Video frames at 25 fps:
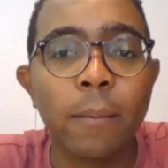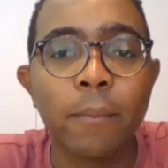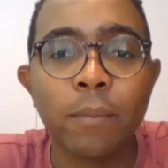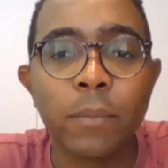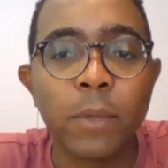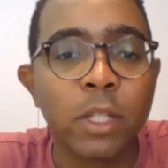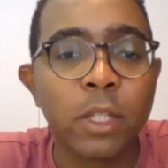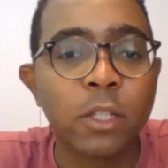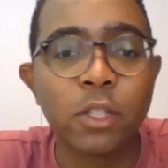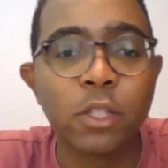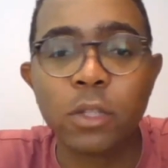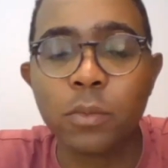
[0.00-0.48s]

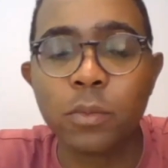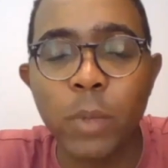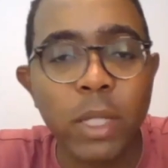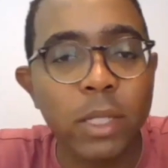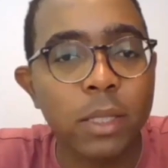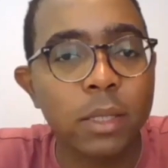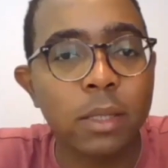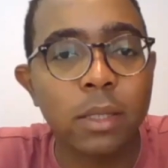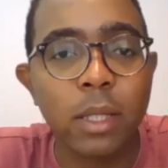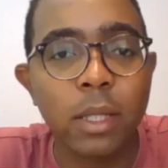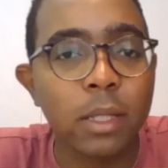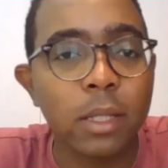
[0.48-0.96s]
This just
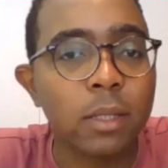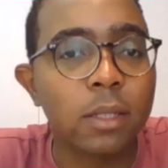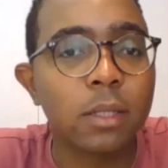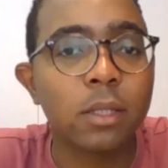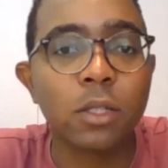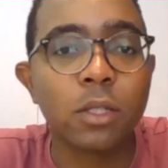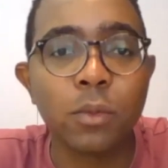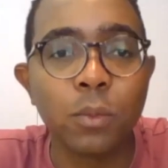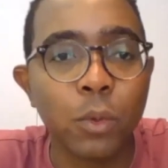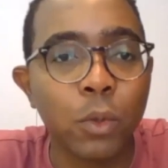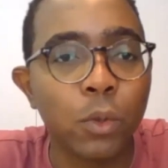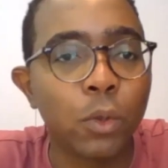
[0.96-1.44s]
makes
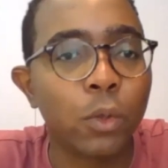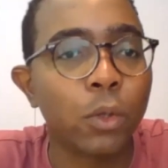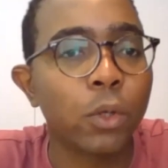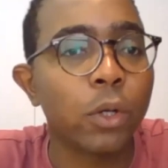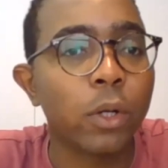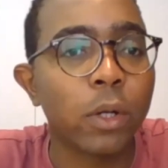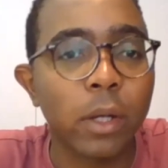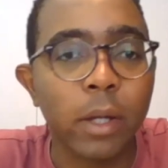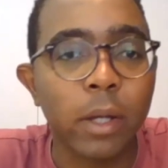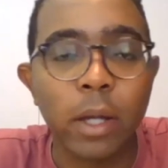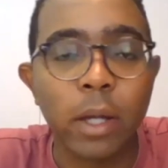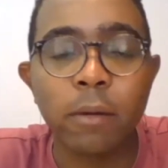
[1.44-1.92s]
things
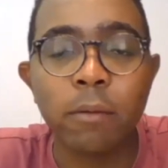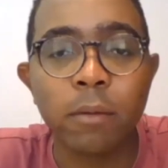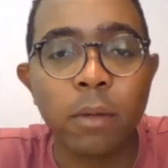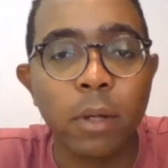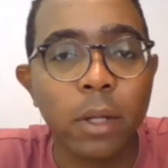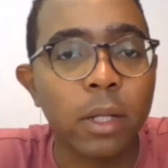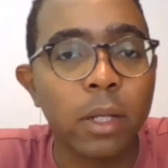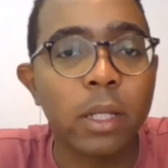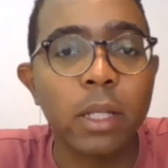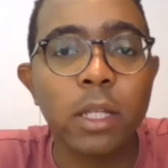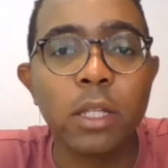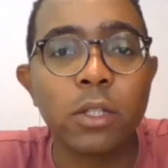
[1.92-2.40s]
smoother and
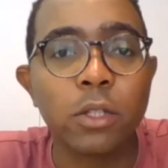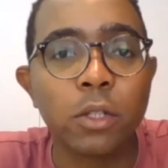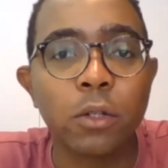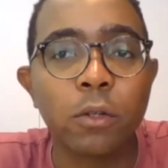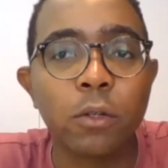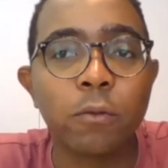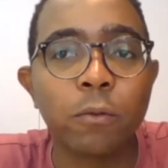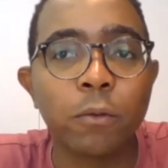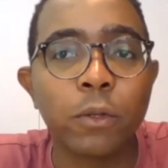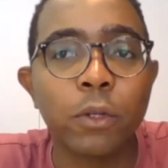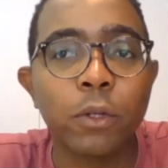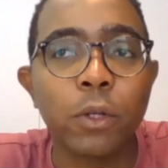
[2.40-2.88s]

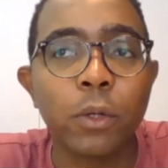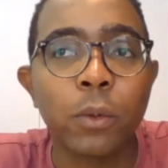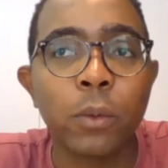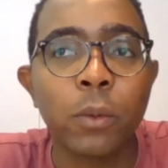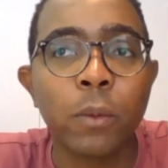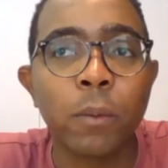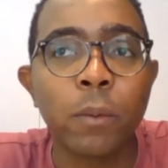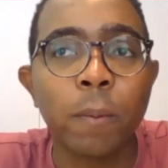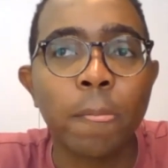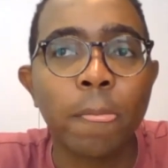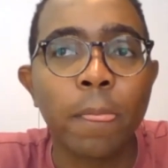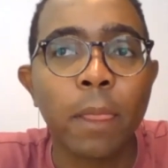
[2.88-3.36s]
easier for you.
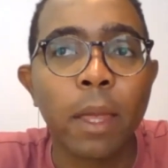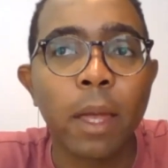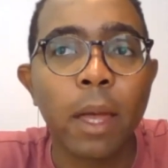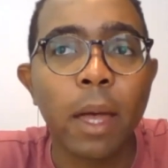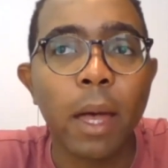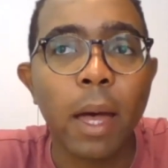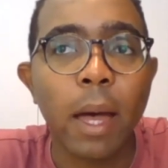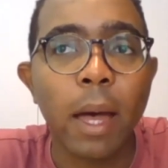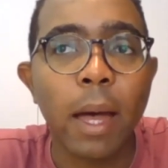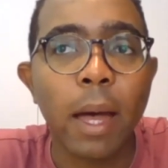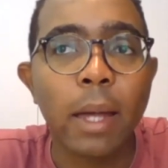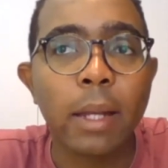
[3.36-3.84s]

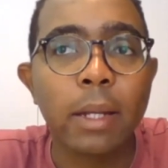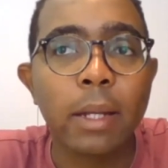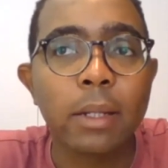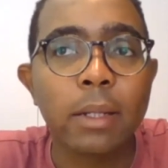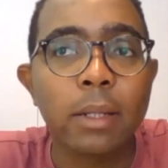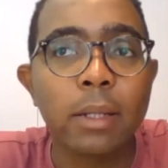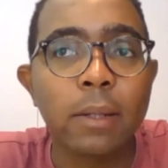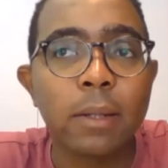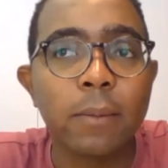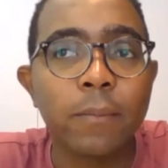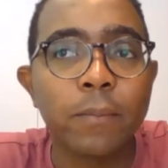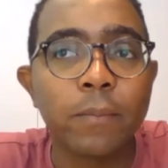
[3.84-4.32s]

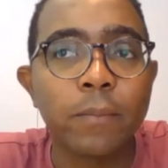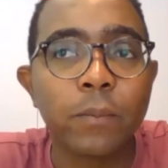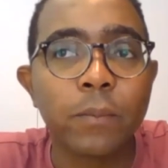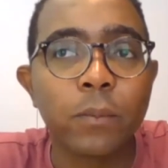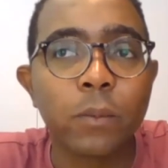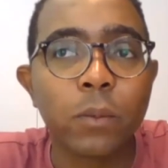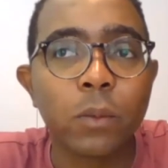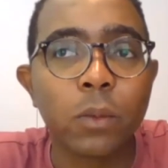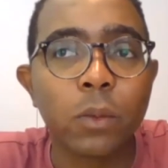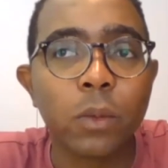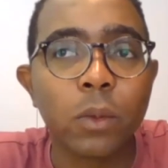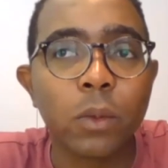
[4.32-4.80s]
And
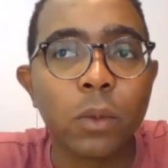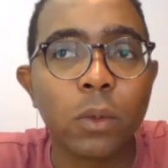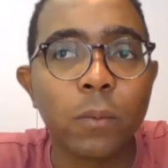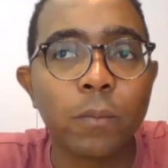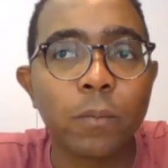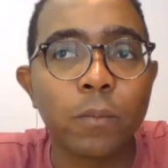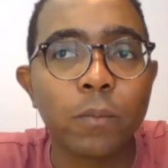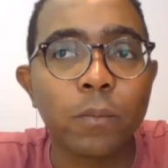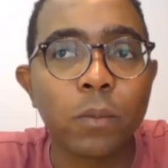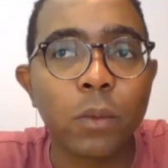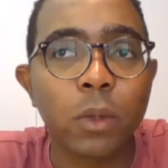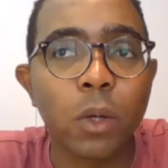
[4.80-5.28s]

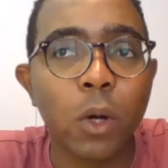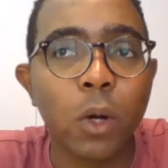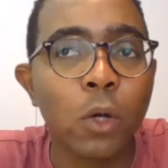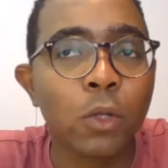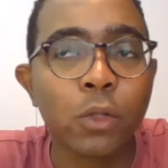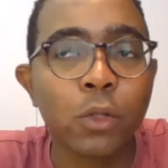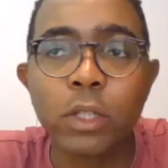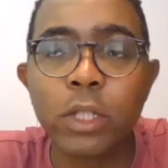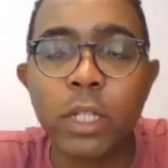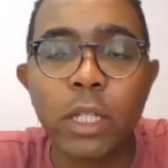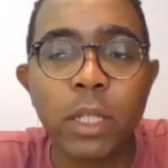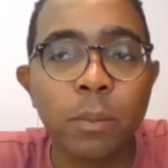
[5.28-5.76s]

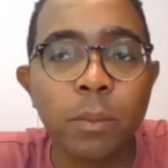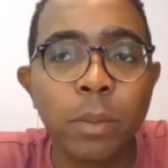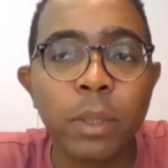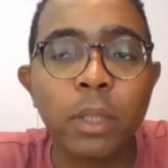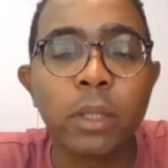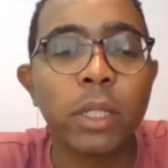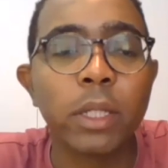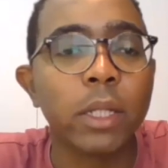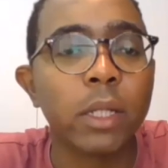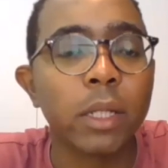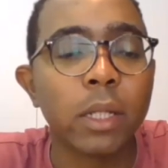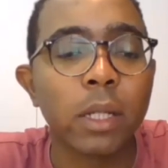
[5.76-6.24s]
also team
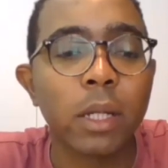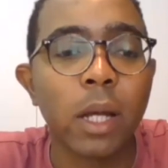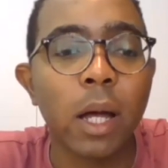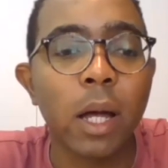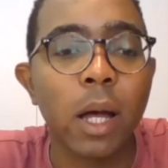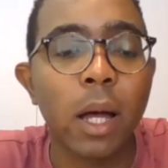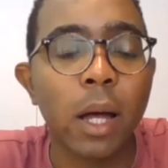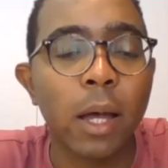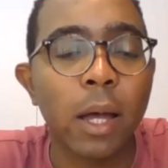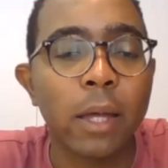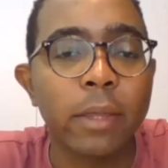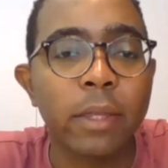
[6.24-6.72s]
building.
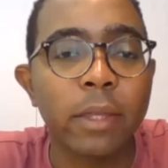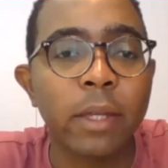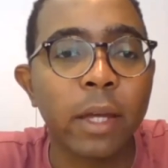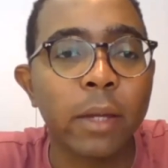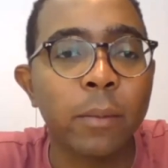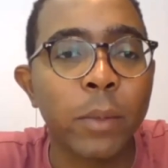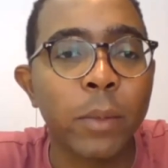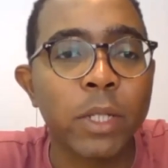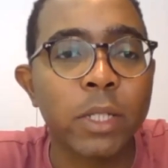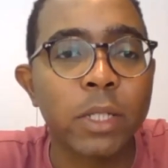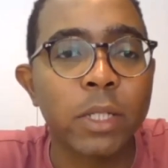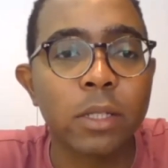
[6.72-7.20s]
I think I
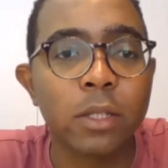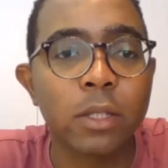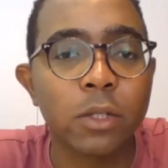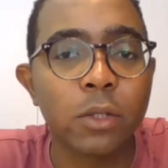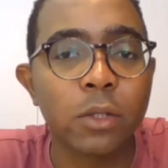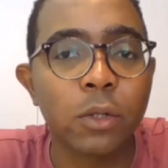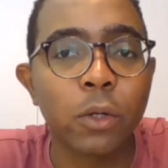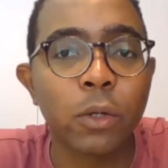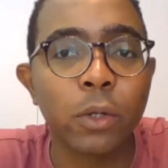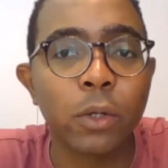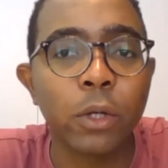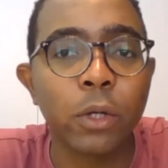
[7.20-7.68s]
mentioned this
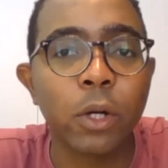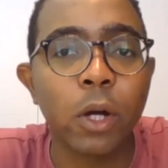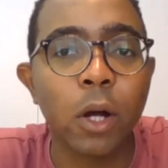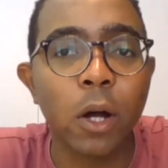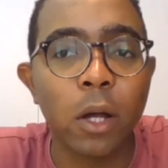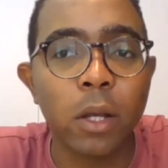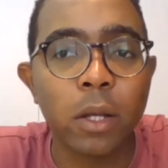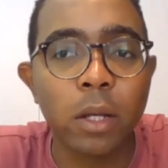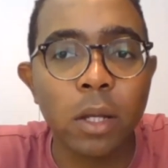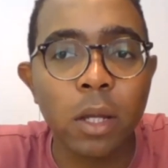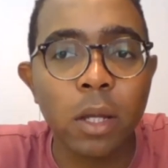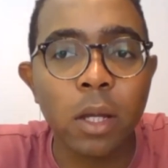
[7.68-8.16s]
earlier
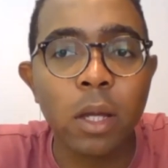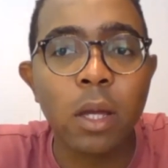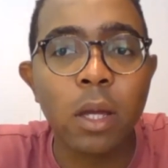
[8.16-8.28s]
on.